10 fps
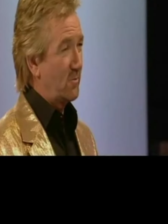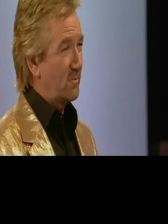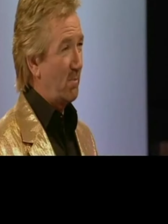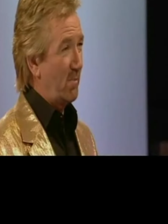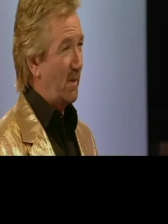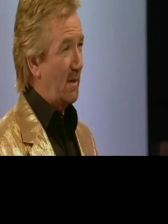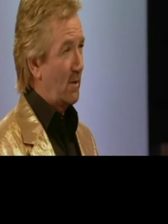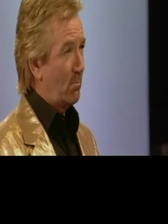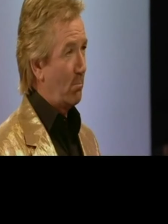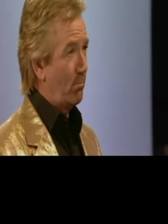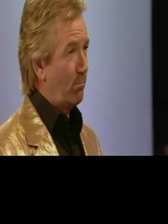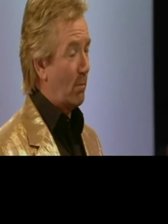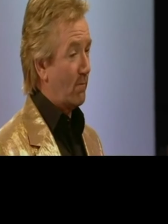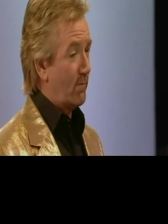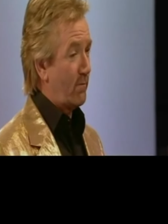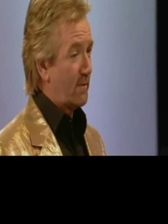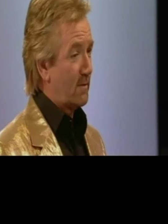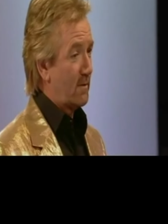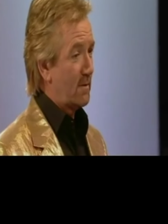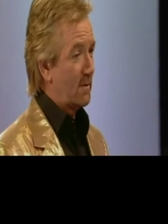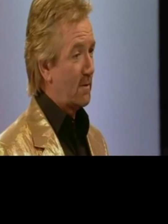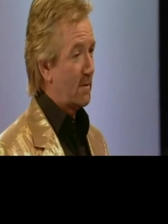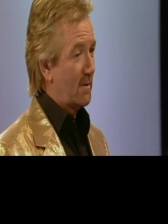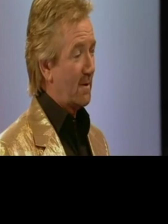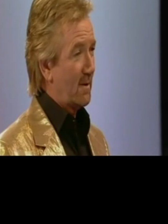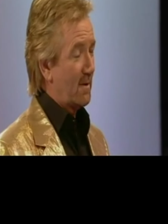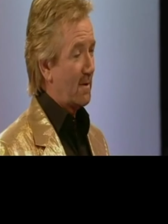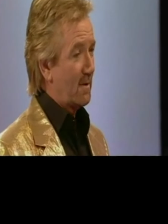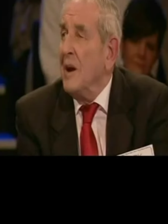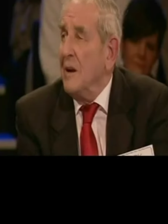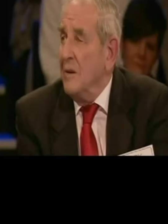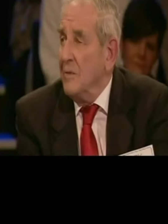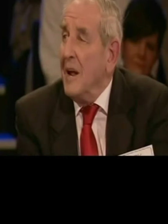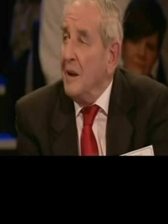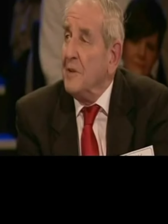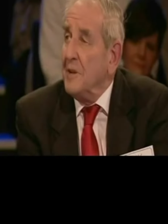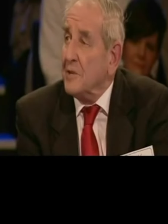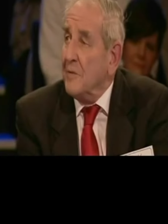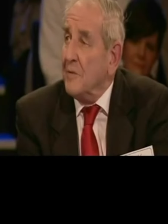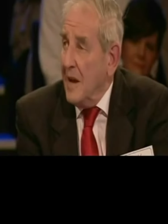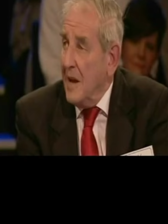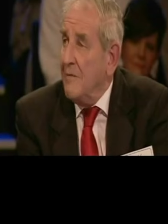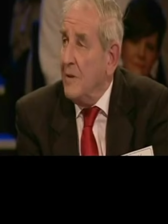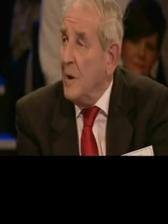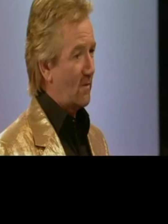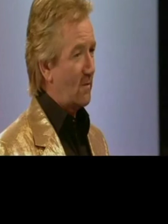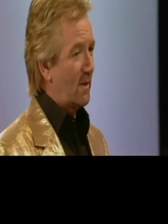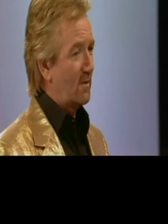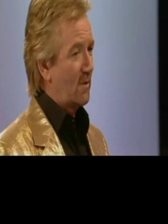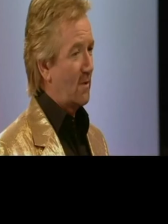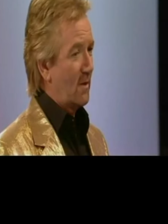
there was a big bump. Yeah, quite a, on, a, on an elephant, yes, quite a heavy one. Yeah.